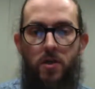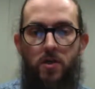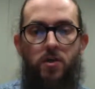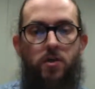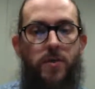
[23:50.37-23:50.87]

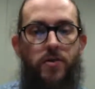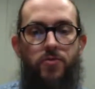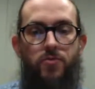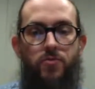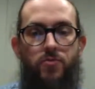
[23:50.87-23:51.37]
You're going
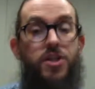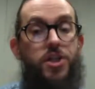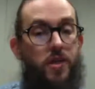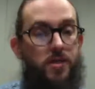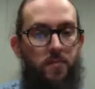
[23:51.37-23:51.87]
to
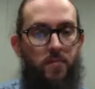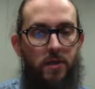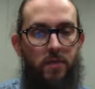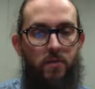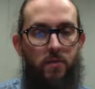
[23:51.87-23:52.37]
reshare
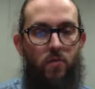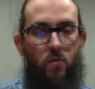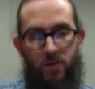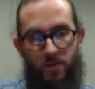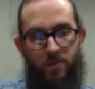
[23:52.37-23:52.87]
something
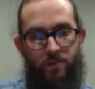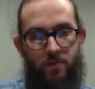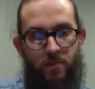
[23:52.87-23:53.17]
once.